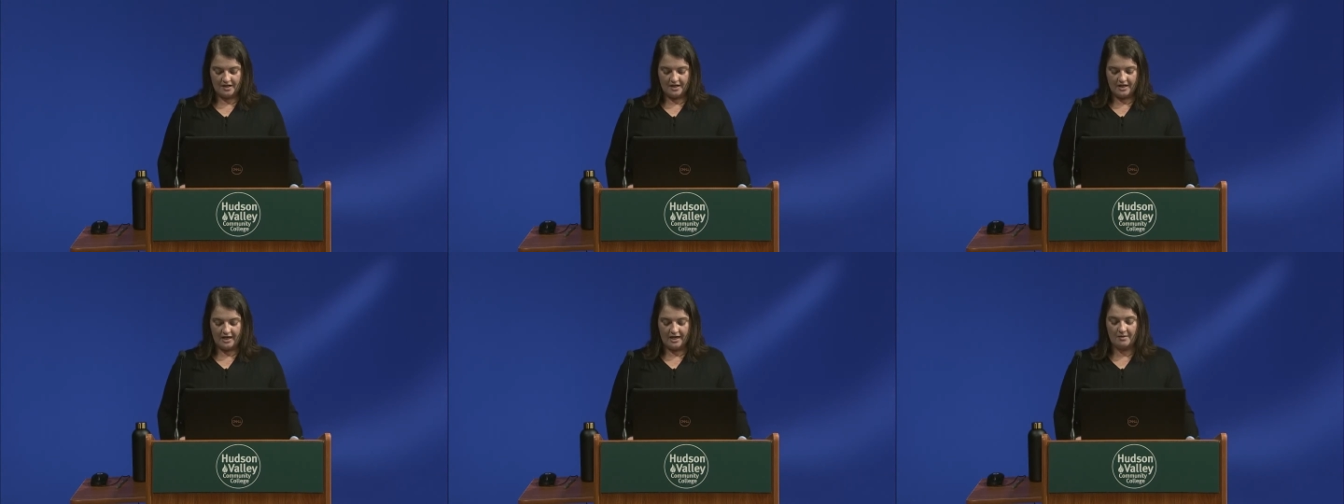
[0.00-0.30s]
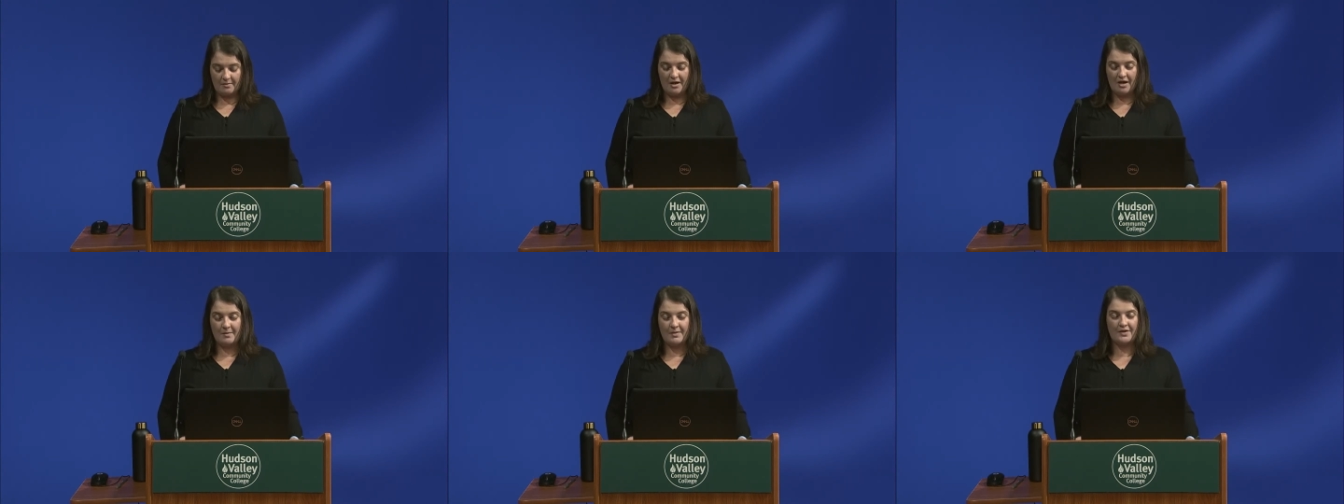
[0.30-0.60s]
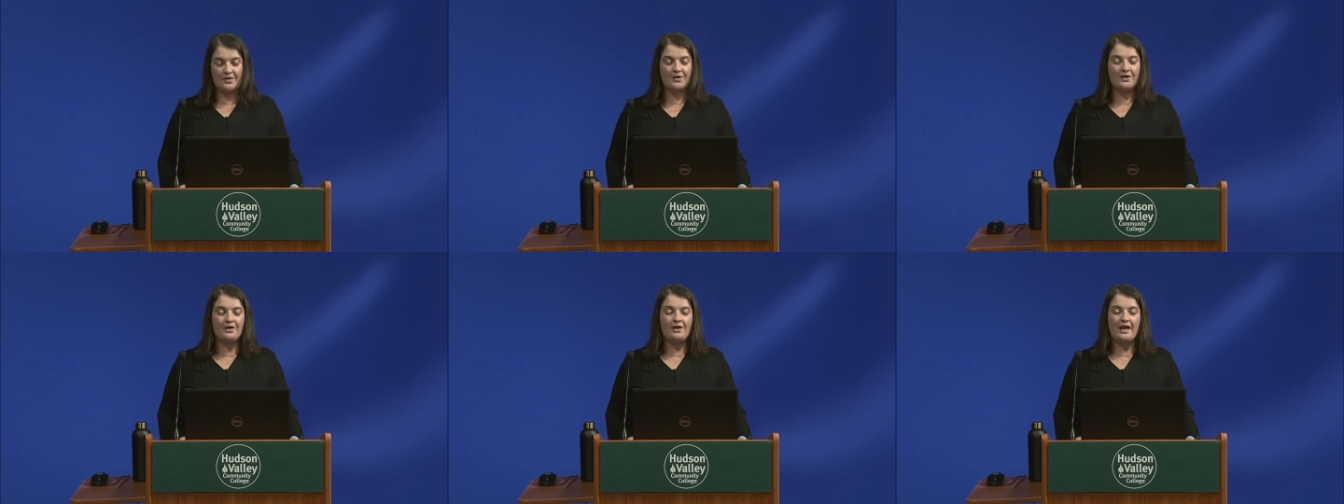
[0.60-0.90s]
And my
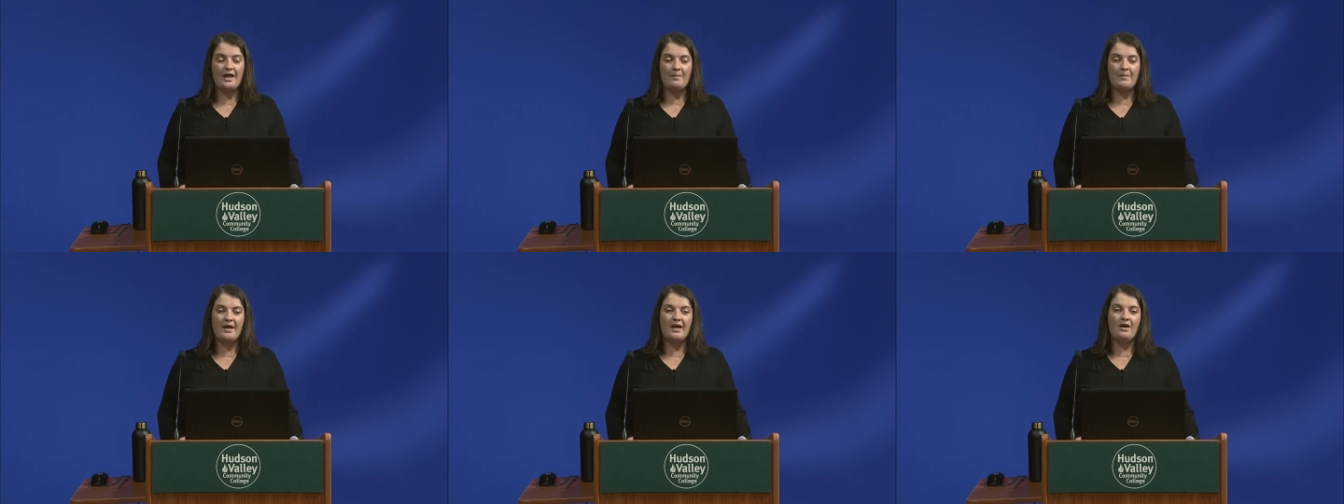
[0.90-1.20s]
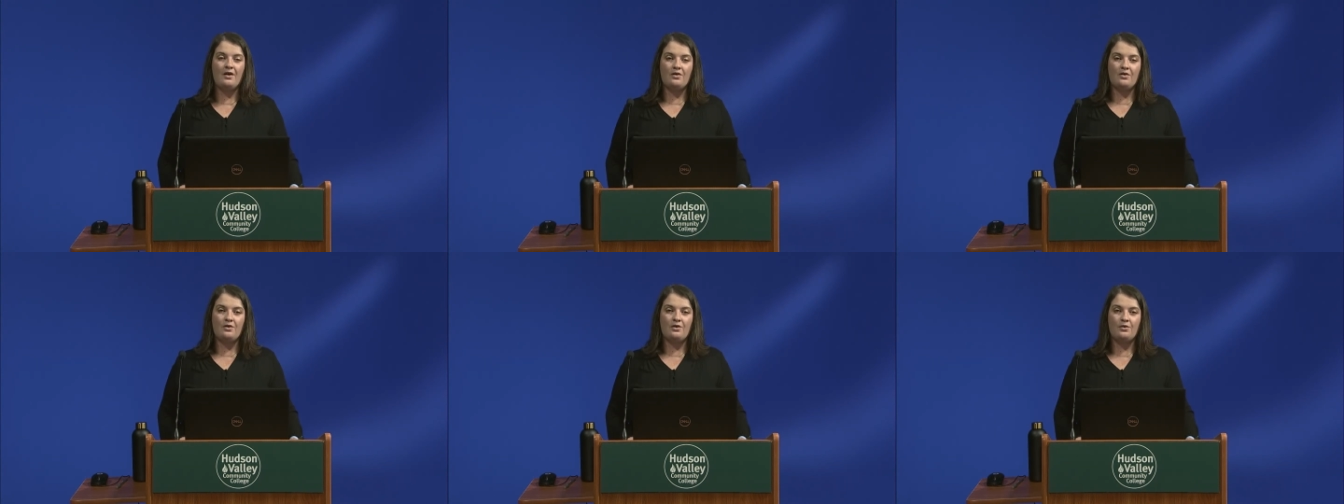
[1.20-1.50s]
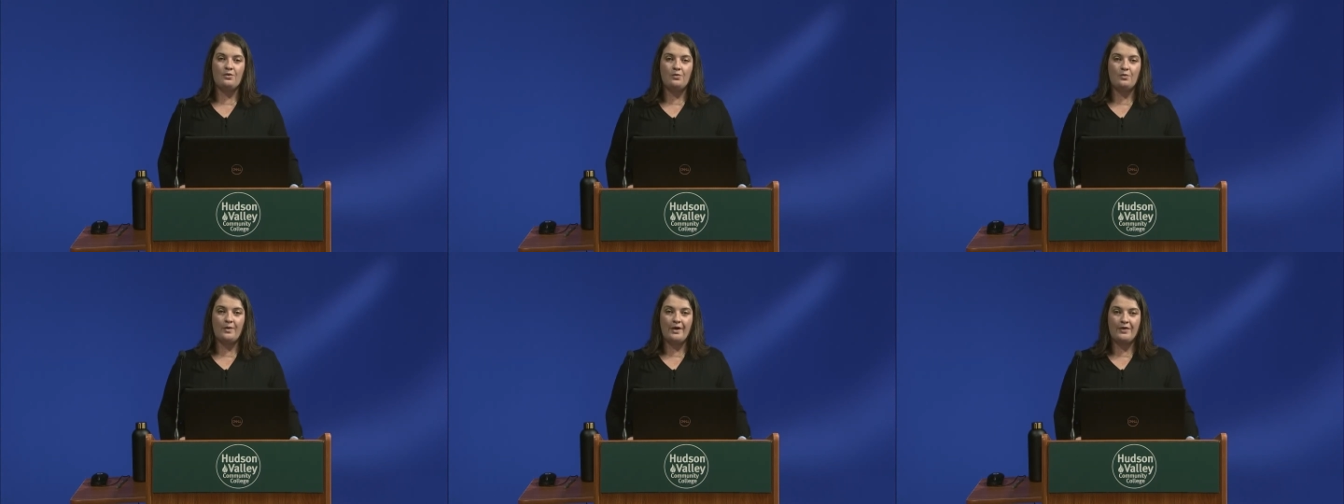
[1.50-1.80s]
mother and my
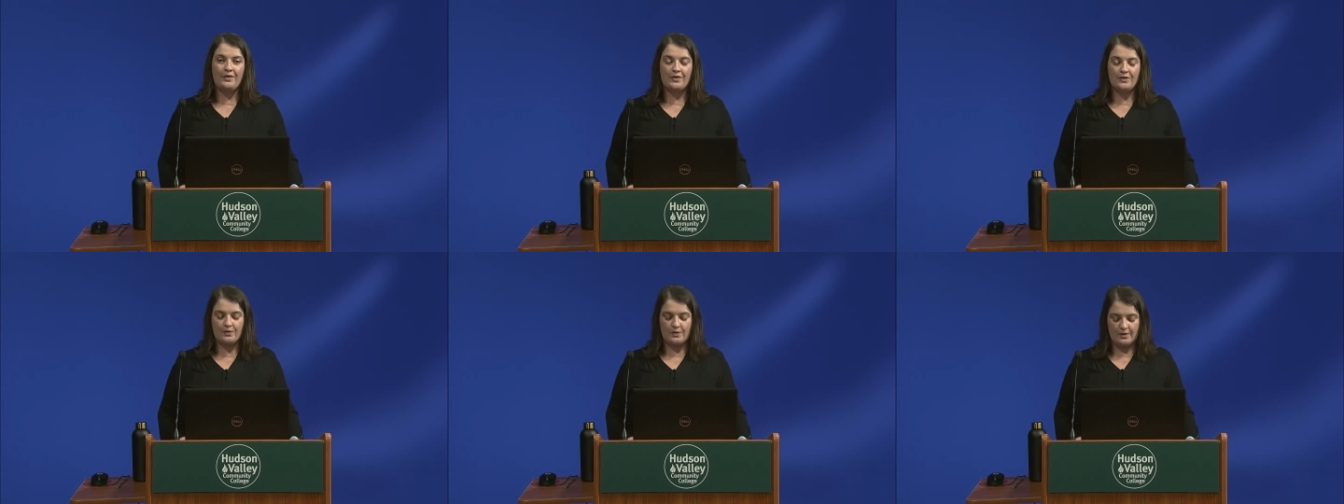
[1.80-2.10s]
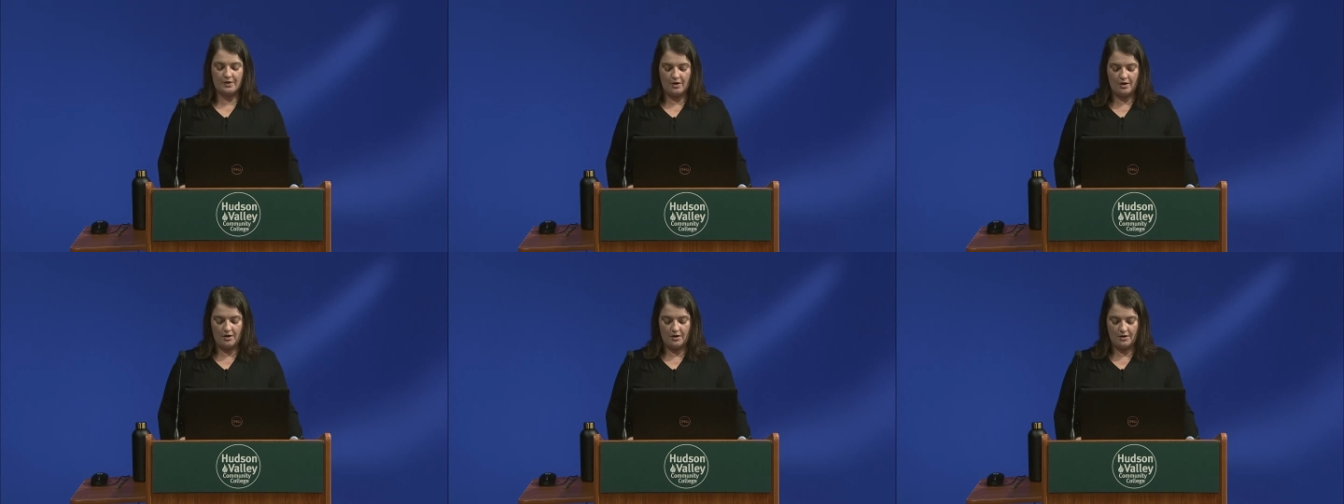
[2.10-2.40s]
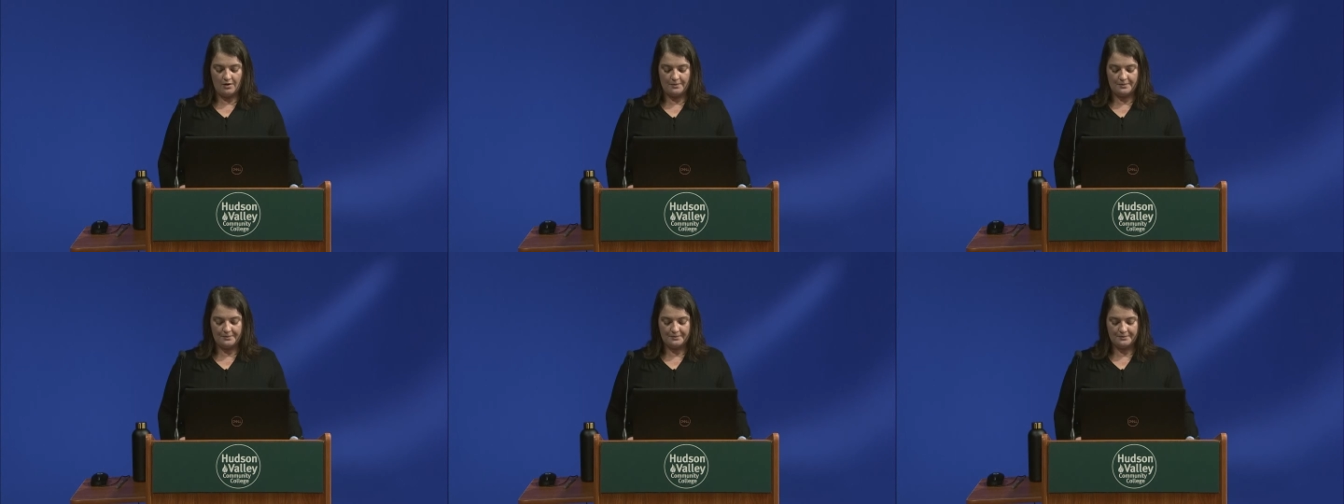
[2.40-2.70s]
uncle went through it
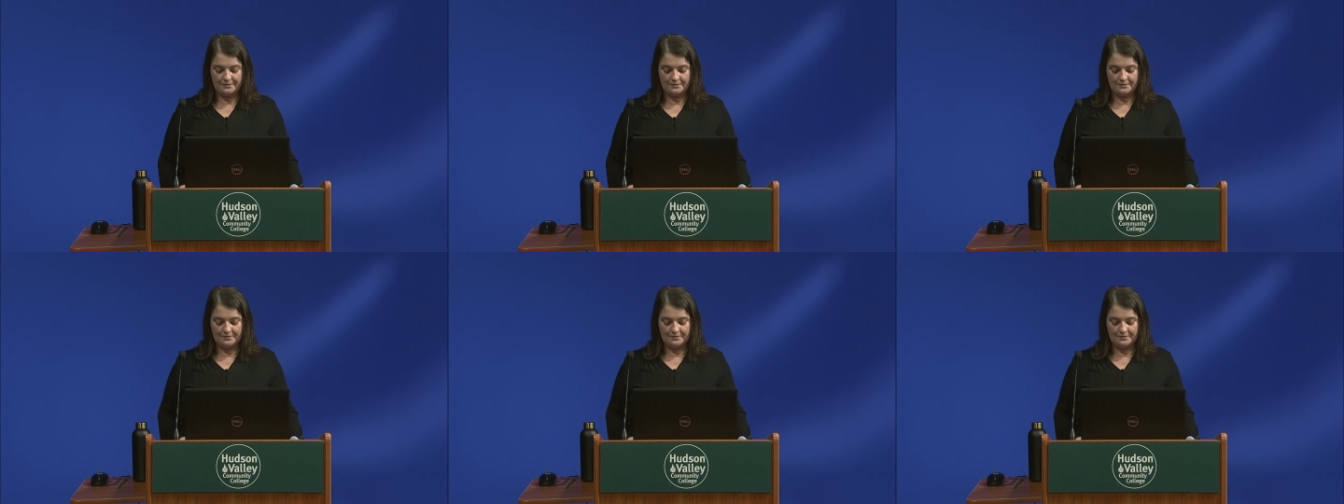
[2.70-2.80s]
all.